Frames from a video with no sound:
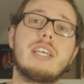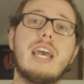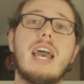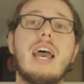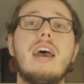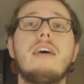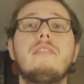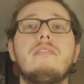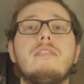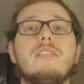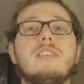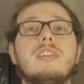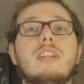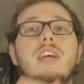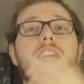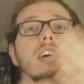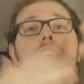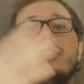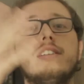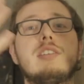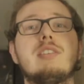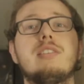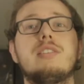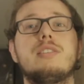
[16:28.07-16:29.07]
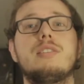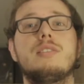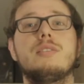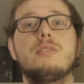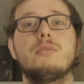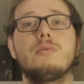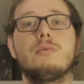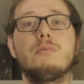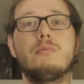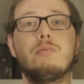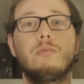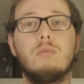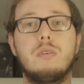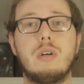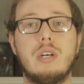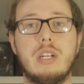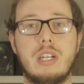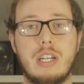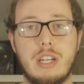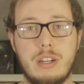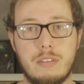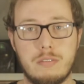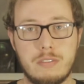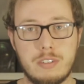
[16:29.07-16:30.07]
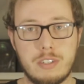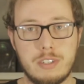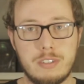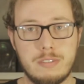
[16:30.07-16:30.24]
Have a nice whatever.